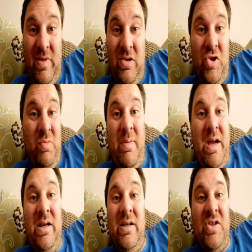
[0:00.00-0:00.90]
You shouldn't be
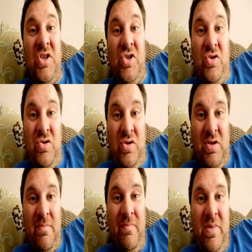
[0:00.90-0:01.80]
making
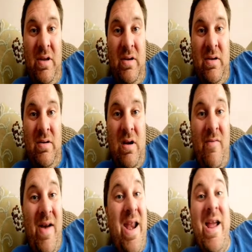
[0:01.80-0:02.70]
decisions
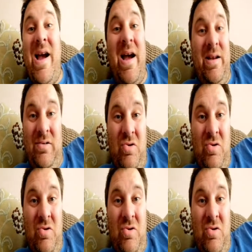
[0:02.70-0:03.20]
of any kind